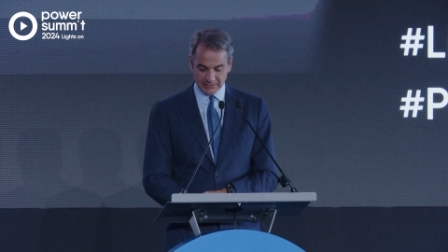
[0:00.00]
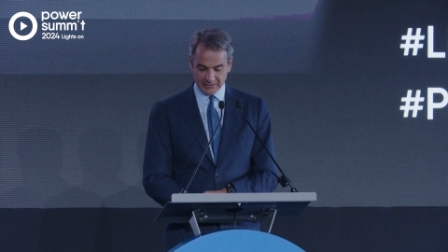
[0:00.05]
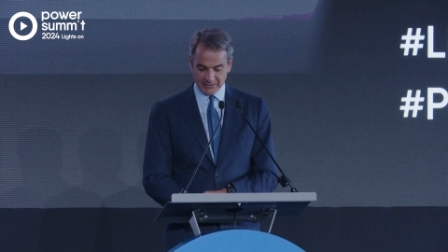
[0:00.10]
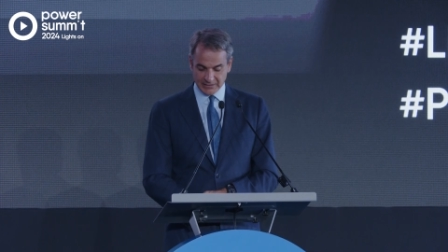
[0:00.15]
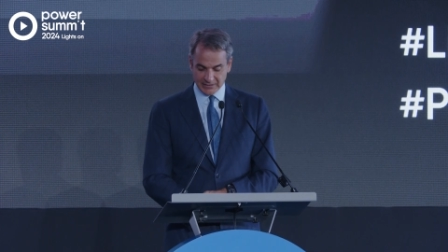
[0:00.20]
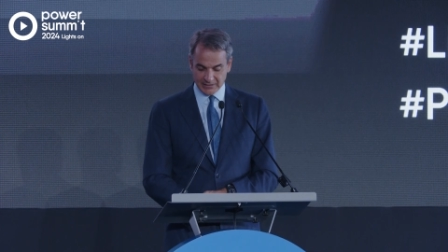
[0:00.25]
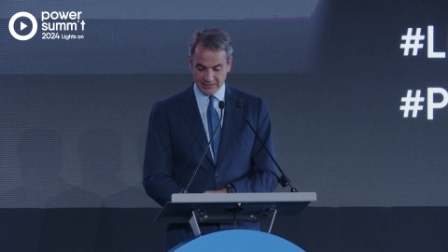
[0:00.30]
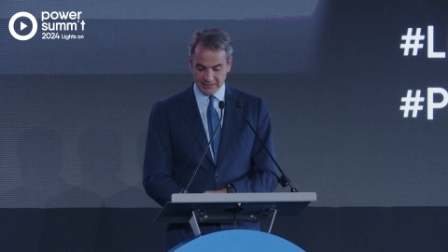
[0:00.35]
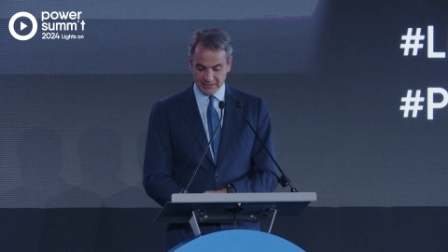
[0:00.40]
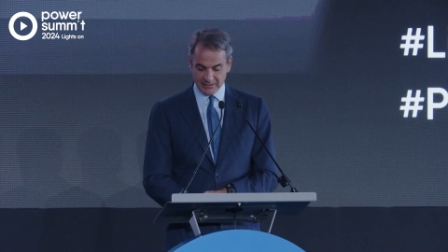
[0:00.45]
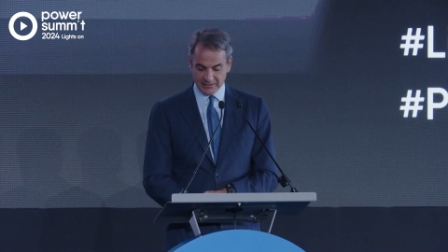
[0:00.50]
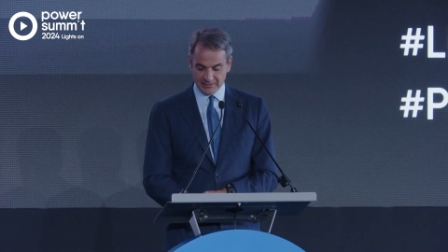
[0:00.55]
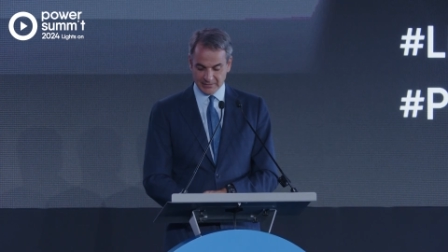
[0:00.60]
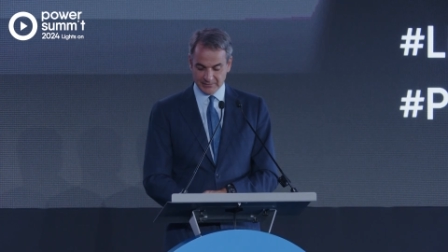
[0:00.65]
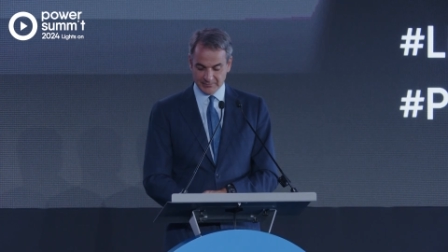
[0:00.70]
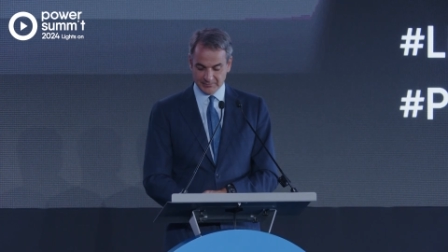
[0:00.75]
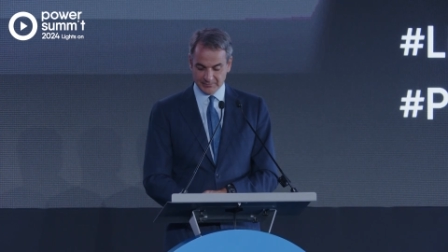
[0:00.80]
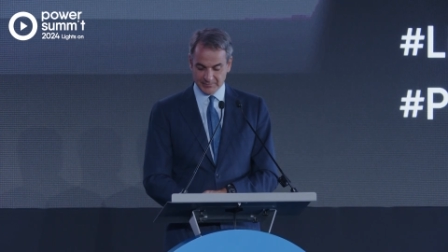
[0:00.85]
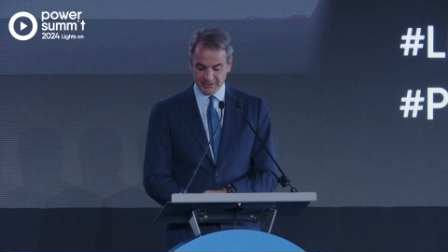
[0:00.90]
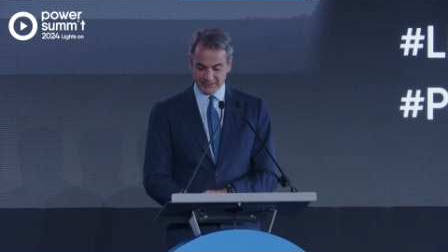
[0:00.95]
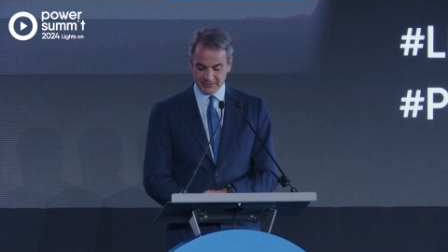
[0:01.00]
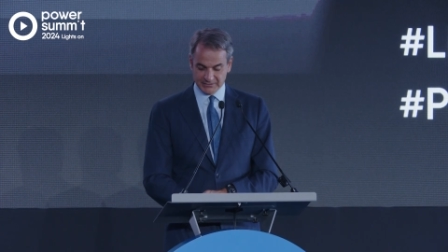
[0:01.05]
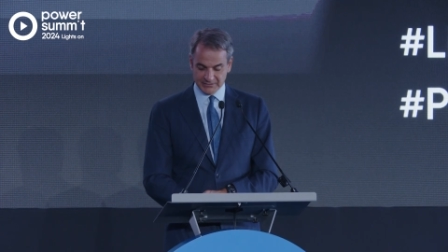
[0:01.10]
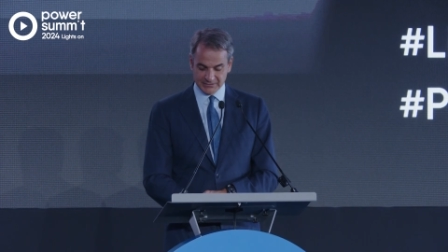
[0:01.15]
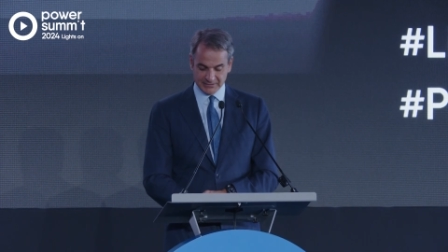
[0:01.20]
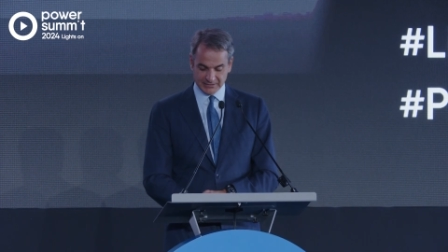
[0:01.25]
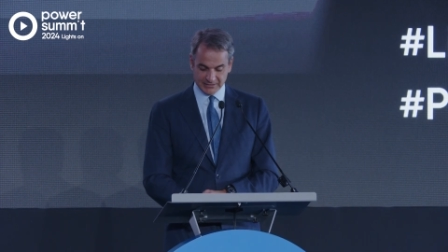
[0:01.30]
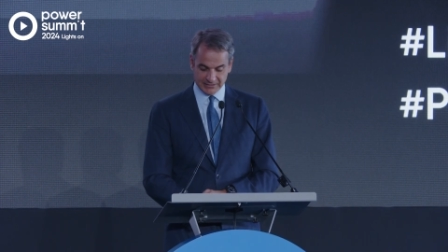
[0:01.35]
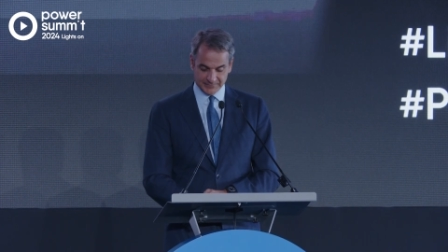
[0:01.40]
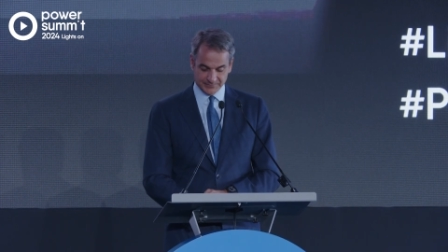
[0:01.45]
But
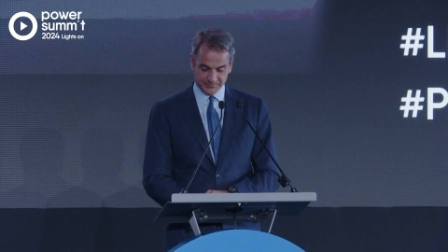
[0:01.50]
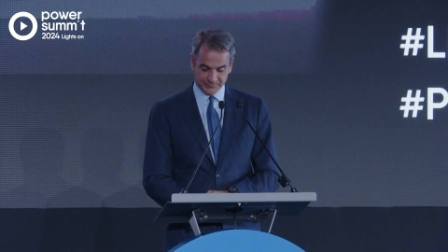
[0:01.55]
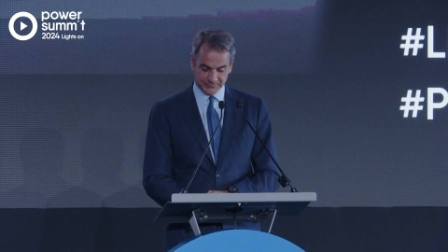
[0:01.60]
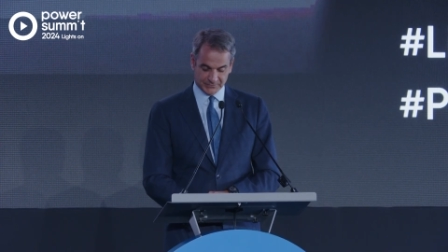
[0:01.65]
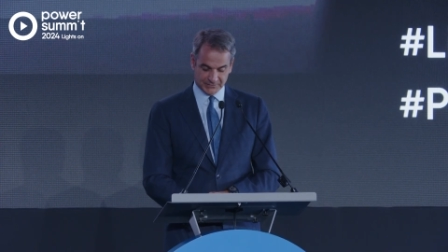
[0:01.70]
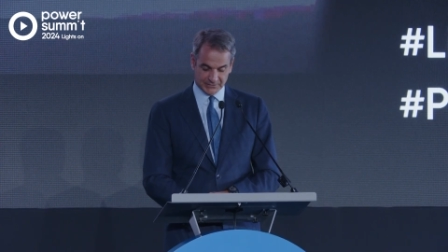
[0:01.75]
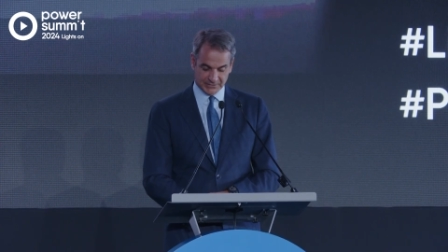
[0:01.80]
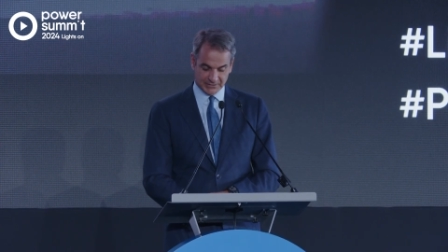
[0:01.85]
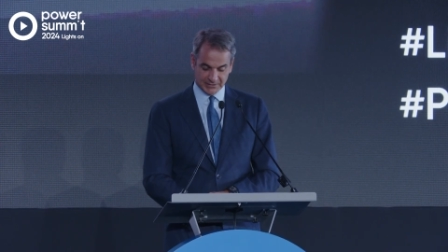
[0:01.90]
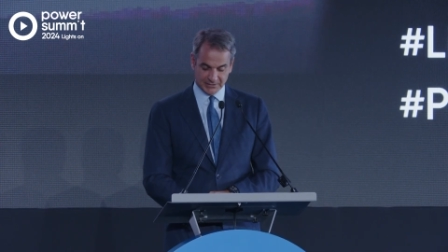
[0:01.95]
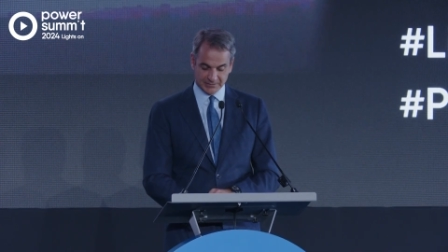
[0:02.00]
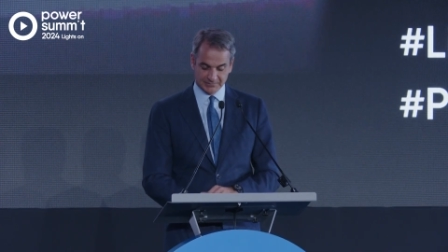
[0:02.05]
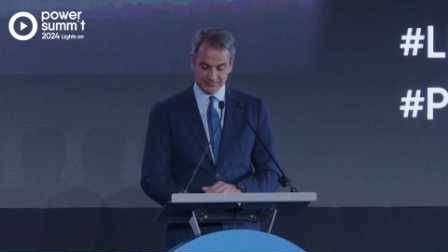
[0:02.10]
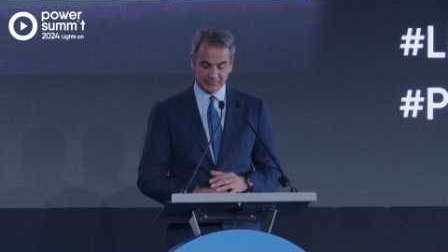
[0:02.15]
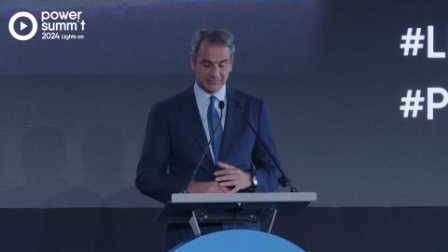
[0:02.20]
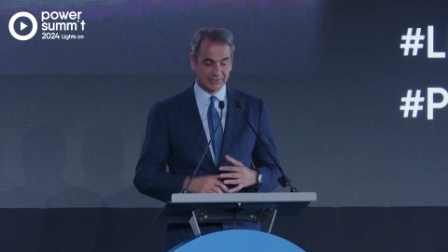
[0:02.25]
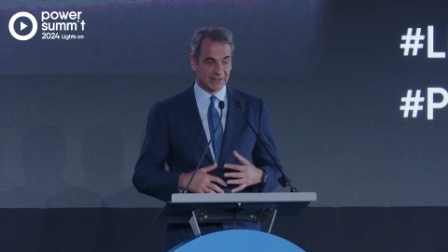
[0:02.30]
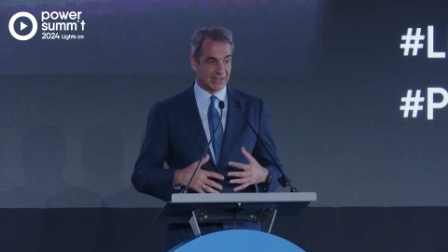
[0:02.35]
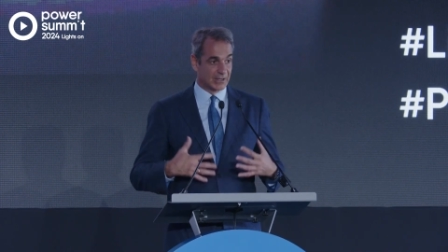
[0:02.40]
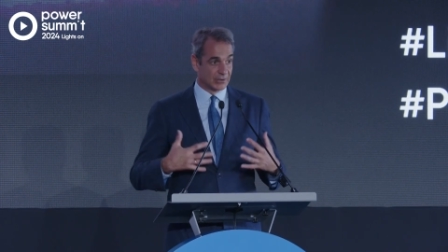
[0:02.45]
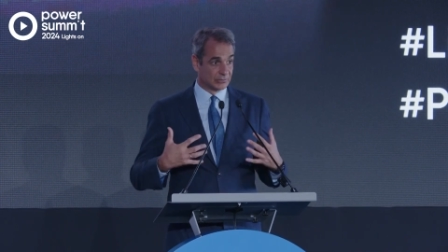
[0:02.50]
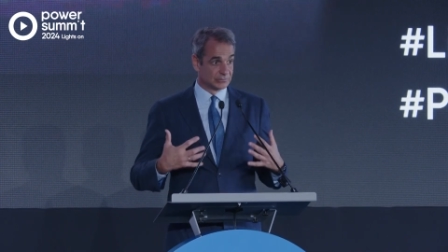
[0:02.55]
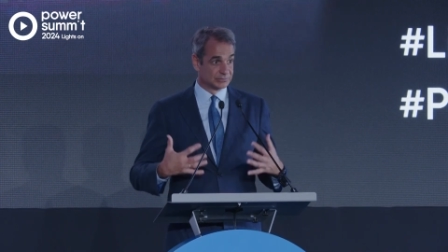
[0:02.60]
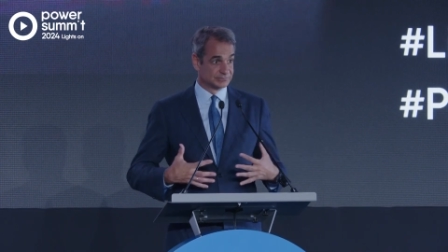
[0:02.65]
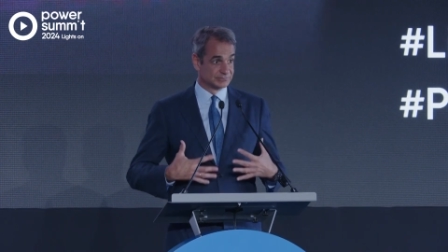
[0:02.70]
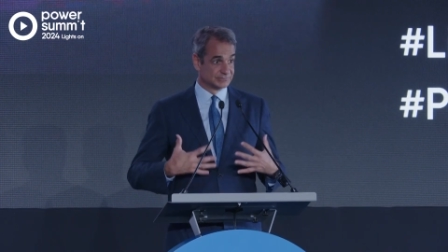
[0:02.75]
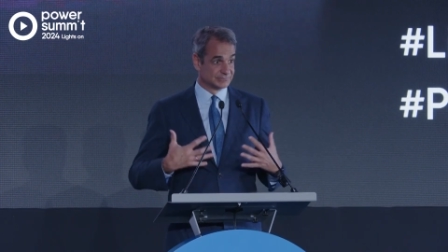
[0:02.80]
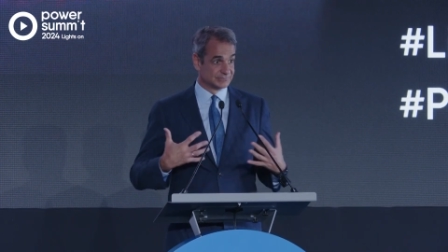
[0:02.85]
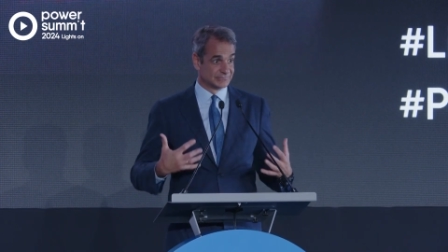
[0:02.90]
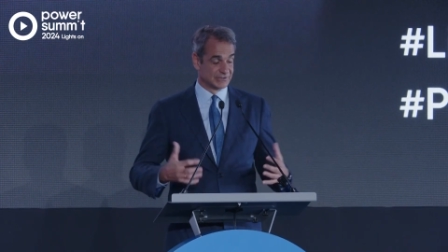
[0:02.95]
now
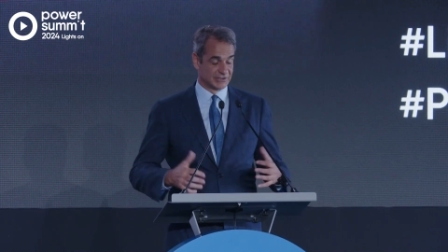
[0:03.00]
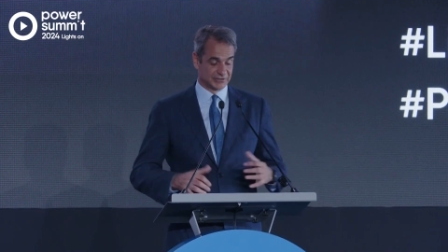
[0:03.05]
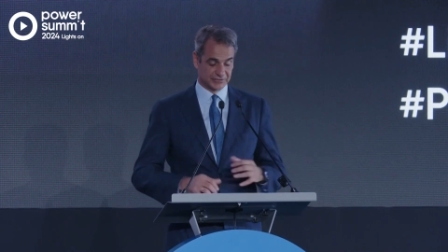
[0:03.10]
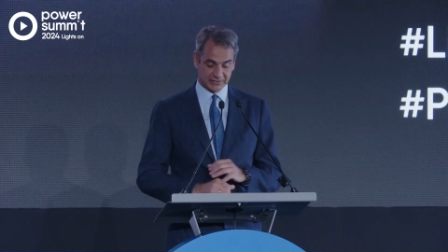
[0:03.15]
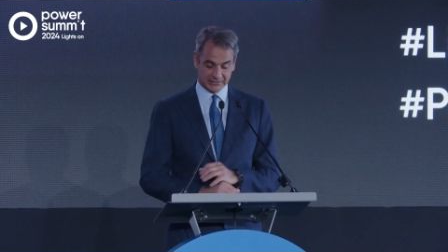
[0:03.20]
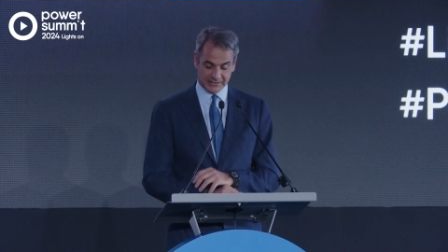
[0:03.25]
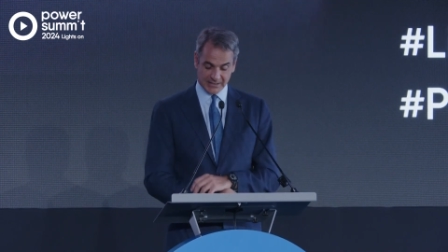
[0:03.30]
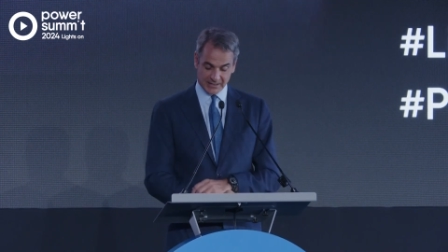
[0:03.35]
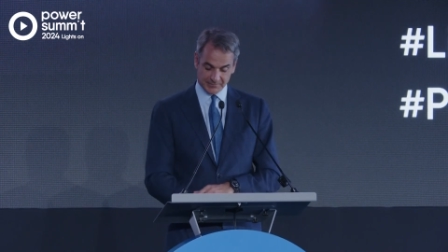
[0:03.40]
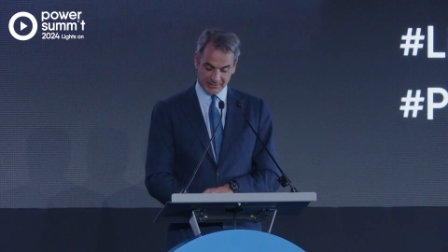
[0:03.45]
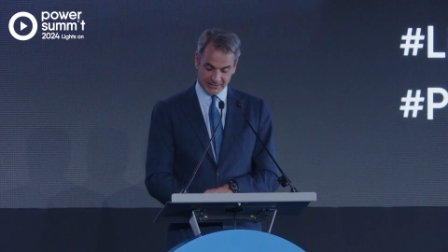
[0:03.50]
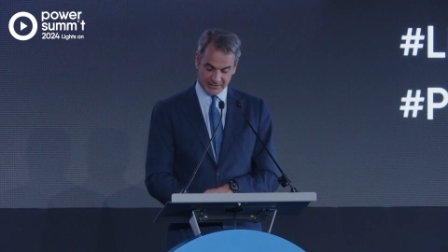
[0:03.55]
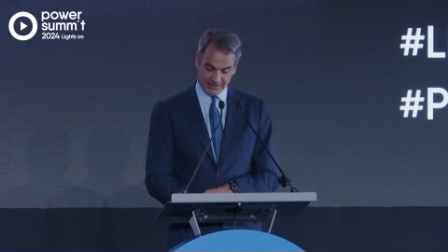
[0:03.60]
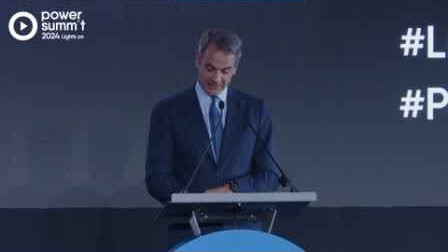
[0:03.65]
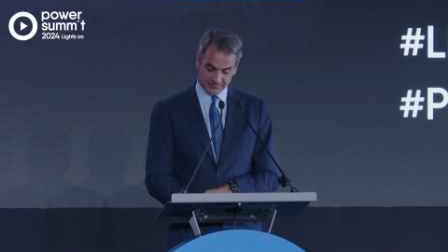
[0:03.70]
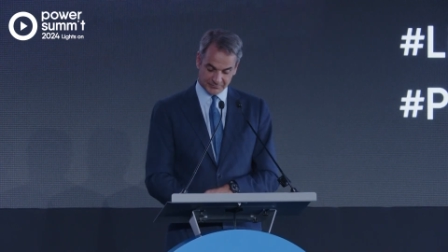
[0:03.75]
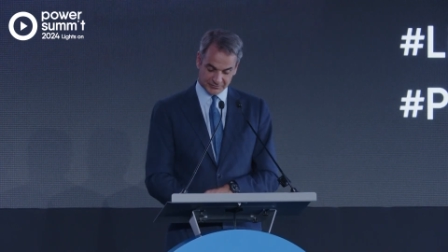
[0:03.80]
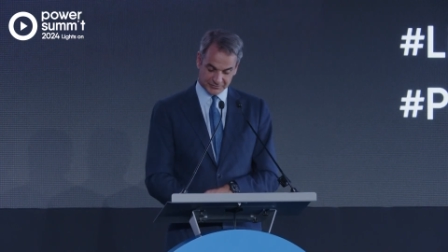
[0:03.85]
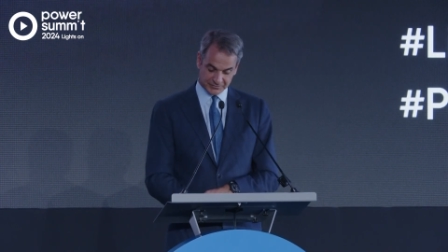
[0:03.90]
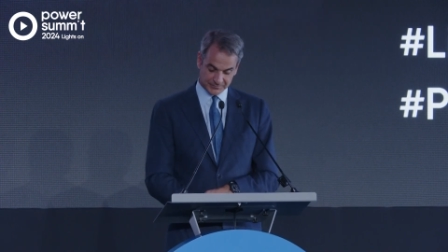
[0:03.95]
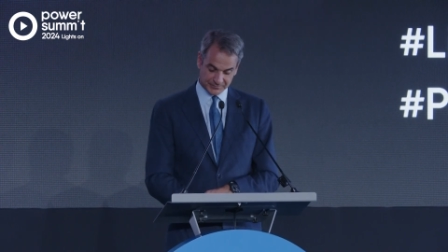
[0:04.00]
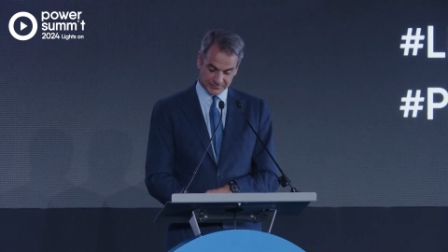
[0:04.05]
this again becomes